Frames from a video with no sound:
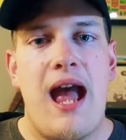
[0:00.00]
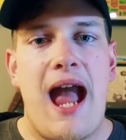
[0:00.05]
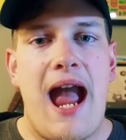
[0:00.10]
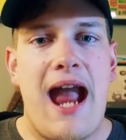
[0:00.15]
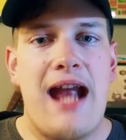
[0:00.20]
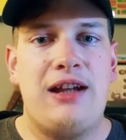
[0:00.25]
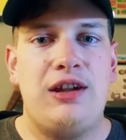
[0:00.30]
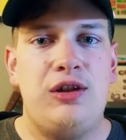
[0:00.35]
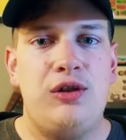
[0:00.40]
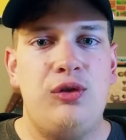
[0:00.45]

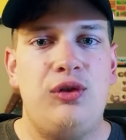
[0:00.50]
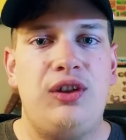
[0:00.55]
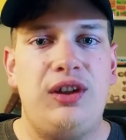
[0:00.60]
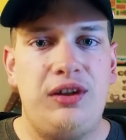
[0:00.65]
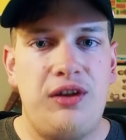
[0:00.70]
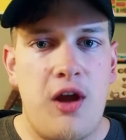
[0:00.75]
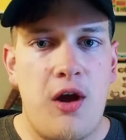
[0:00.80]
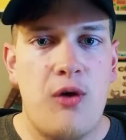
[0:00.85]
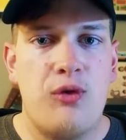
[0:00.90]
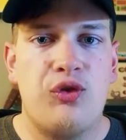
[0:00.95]
and using
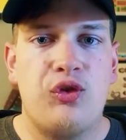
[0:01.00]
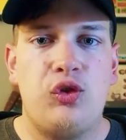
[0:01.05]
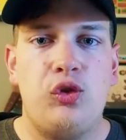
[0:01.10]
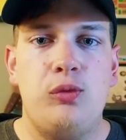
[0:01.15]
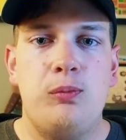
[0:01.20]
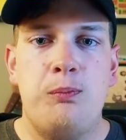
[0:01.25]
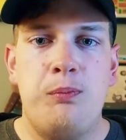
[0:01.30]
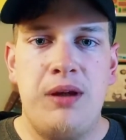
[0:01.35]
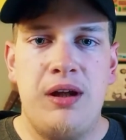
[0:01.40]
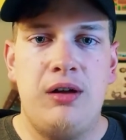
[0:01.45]
those to
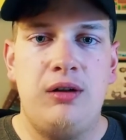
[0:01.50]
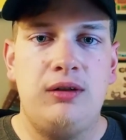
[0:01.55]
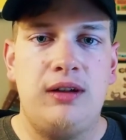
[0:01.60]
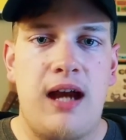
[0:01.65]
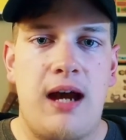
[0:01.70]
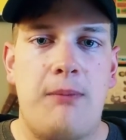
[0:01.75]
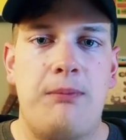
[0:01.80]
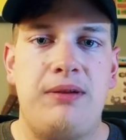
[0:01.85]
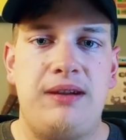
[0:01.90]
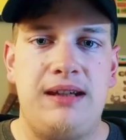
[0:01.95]
build
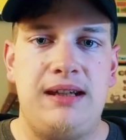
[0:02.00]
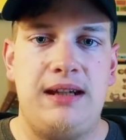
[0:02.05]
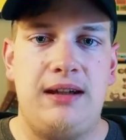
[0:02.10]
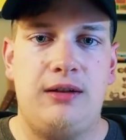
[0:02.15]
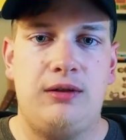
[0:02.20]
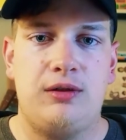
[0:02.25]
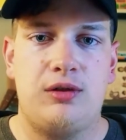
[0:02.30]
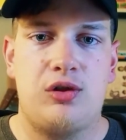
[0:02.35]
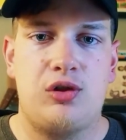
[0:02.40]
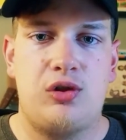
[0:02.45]
up the
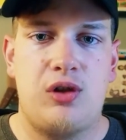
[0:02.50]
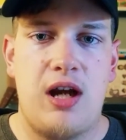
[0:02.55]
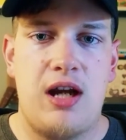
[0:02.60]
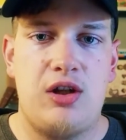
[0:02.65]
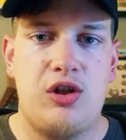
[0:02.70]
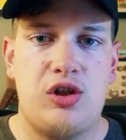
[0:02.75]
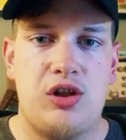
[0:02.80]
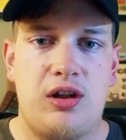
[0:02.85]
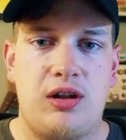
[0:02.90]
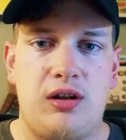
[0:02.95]

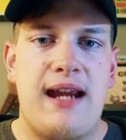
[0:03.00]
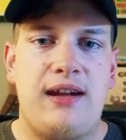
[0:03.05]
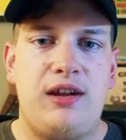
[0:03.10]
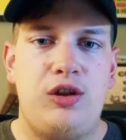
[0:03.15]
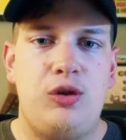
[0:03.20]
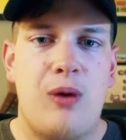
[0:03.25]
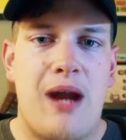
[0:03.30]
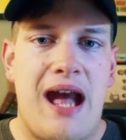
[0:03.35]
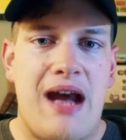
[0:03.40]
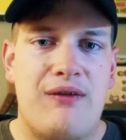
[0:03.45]
illustration.
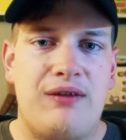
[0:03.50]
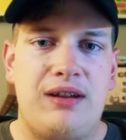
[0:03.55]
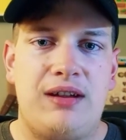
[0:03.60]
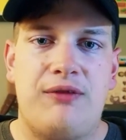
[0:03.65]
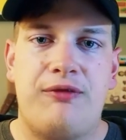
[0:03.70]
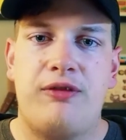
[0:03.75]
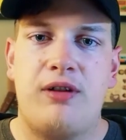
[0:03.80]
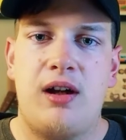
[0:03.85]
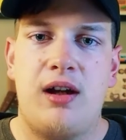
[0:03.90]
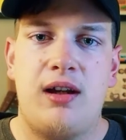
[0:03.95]
You have a
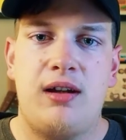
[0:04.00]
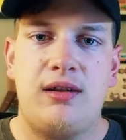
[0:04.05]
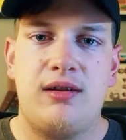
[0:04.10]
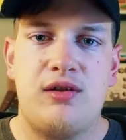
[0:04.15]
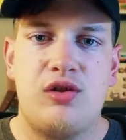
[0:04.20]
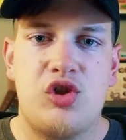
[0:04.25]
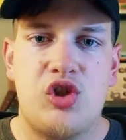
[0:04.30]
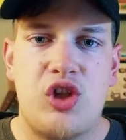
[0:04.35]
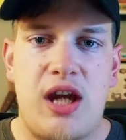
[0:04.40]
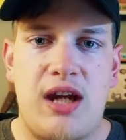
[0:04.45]
different
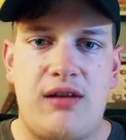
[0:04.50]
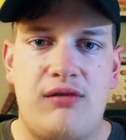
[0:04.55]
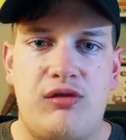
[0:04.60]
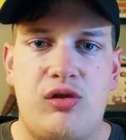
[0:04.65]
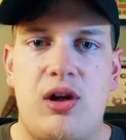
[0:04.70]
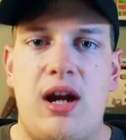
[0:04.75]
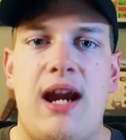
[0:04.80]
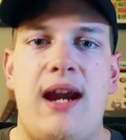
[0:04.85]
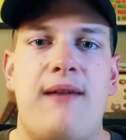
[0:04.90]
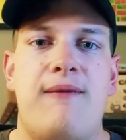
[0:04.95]
shade of
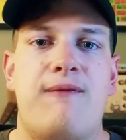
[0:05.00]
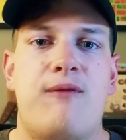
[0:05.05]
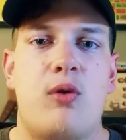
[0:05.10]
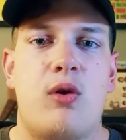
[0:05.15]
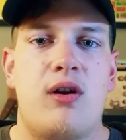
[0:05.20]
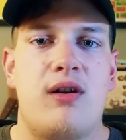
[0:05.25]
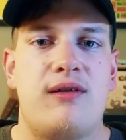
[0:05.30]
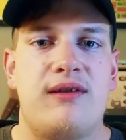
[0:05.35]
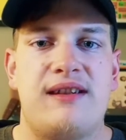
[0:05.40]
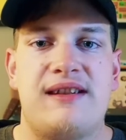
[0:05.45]
gray
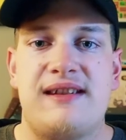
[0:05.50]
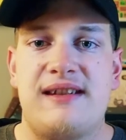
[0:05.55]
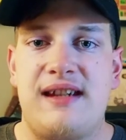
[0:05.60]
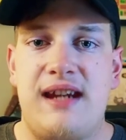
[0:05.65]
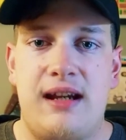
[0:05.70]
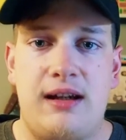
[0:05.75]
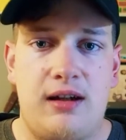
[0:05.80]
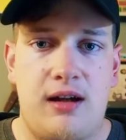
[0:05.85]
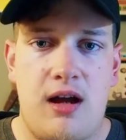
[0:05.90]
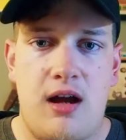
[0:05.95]
for the
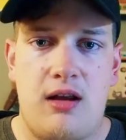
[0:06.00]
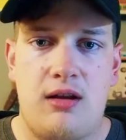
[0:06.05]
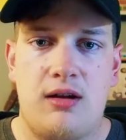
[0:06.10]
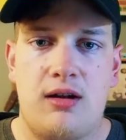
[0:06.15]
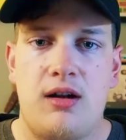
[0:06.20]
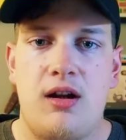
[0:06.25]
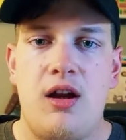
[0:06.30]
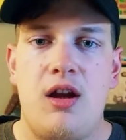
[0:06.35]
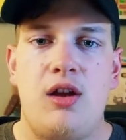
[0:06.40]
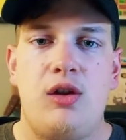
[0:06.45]
skin color.
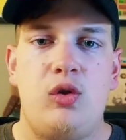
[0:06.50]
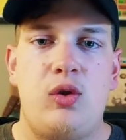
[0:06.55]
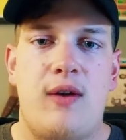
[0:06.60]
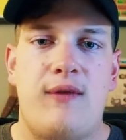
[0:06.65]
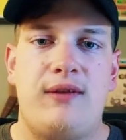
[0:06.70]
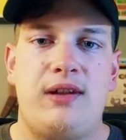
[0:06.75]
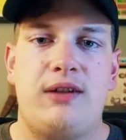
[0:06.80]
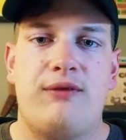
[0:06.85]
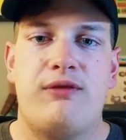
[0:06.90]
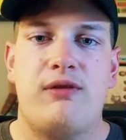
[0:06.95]
You have a
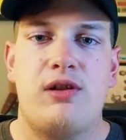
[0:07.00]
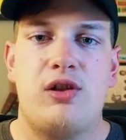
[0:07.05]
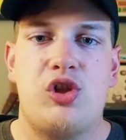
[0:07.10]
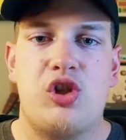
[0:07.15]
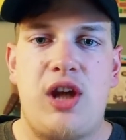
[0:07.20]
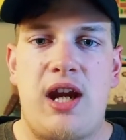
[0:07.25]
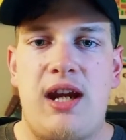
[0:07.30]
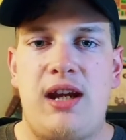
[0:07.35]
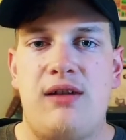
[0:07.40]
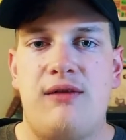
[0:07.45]
different
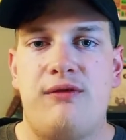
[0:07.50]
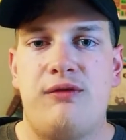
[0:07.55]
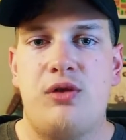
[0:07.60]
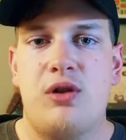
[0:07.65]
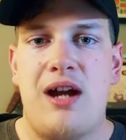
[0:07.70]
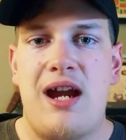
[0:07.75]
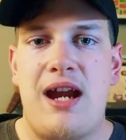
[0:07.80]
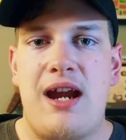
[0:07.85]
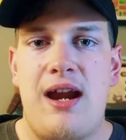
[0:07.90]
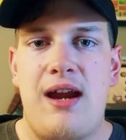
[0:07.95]
shade of
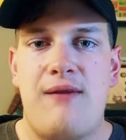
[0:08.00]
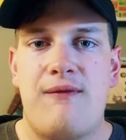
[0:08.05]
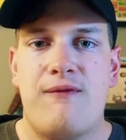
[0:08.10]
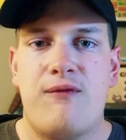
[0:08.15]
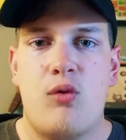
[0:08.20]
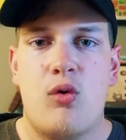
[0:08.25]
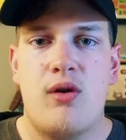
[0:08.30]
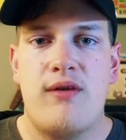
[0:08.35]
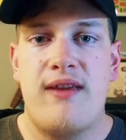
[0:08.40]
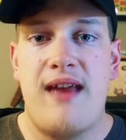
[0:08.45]
gray
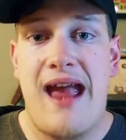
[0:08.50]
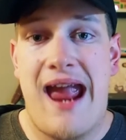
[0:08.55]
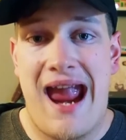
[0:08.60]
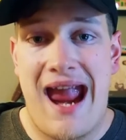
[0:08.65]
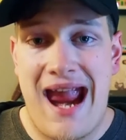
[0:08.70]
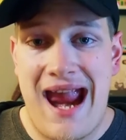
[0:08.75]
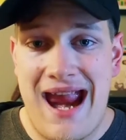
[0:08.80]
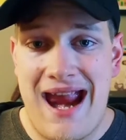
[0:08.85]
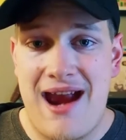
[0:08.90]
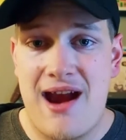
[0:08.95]
for the
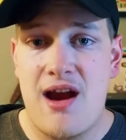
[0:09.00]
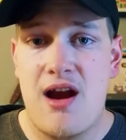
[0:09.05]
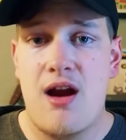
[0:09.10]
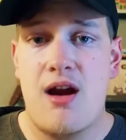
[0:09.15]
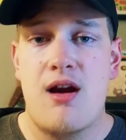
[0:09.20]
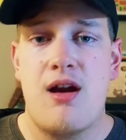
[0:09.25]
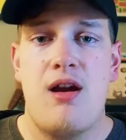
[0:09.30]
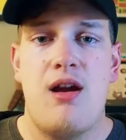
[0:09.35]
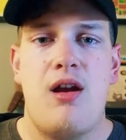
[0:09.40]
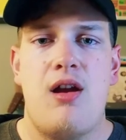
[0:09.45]

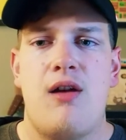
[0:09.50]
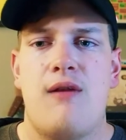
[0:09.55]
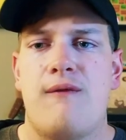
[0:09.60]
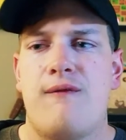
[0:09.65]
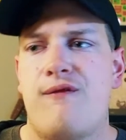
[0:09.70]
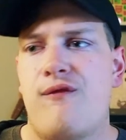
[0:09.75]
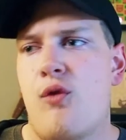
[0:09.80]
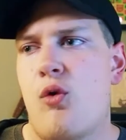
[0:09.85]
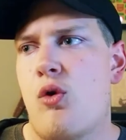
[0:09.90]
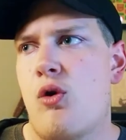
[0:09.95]
hair,
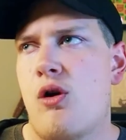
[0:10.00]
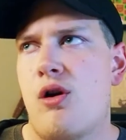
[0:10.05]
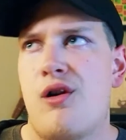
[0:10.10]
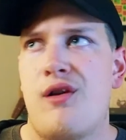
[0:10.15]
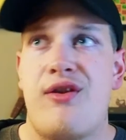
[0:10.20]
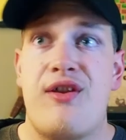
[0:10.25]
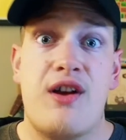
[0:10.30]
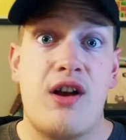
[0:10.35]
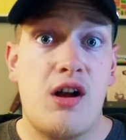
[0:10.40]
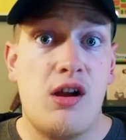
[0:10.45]
for
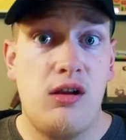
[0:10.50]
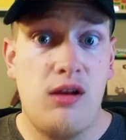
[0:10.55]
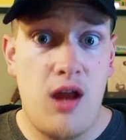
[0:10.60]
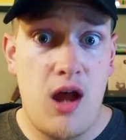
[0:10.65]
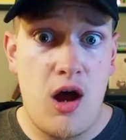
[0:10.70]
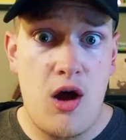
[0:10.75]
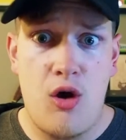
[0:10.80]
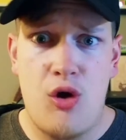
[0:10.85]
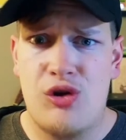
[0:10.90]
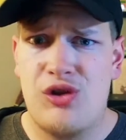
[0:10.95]
the
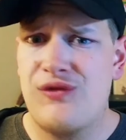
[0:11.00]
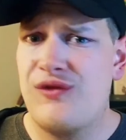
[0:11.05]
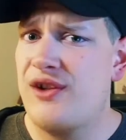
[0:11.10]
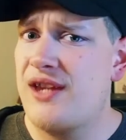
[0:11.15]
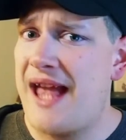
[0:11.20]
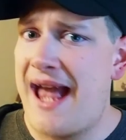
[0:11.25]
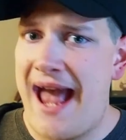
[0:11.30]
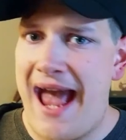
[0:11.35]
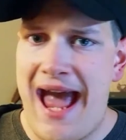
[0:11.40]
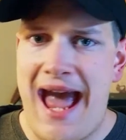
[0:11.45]
clothes, for
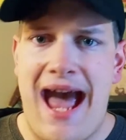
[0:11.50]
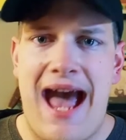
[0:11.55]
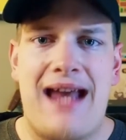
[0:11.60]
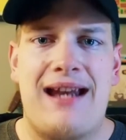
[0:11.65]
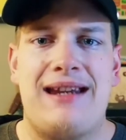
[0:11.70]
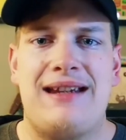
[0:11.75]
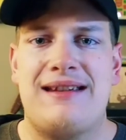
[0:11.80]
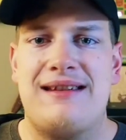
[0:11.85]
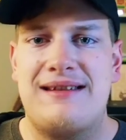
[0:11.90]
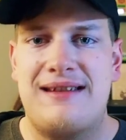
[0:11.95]
the hat,
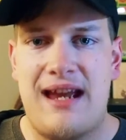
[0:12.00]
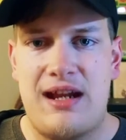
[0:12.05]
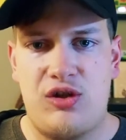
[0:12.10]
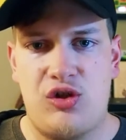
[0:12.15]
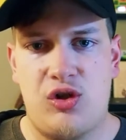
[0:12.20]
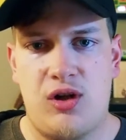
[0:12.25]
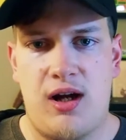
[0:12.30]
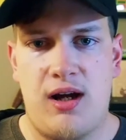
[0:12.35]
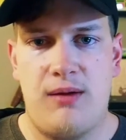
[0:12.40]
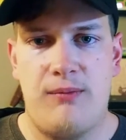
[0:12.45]

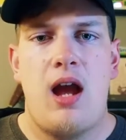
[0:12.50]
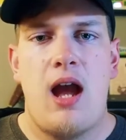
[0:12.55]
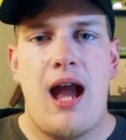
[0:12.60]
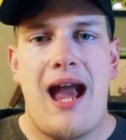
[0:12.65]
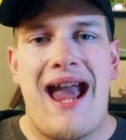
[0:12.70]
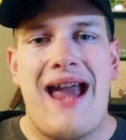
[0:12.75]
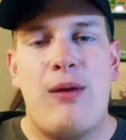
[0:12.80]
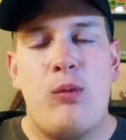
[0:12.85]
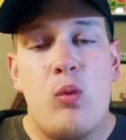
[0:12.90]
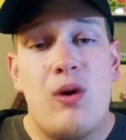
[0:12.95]
etc.
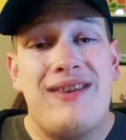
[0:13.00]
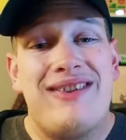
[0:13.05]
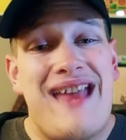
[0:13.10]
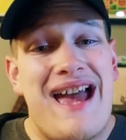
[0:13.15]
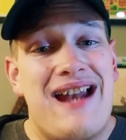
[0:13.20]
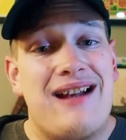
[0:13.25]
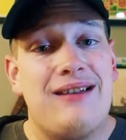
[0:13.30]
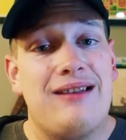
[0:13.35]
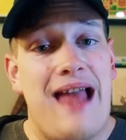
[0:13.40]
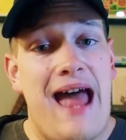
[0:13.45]
And what
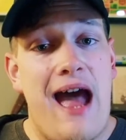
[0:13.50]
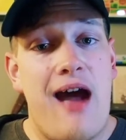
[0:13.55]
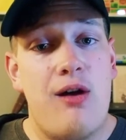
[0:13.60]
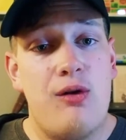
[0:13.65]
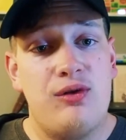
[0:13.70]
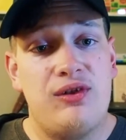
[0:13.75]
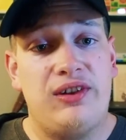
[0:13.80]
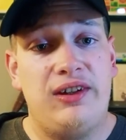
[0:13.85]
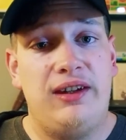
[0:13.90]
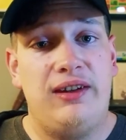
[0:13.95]
that
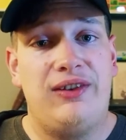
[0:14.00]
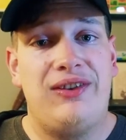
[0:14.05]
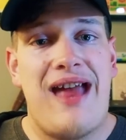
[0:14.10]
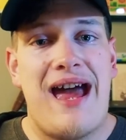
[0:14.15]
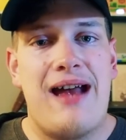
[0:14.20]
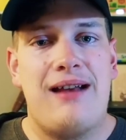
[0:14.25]
allows is that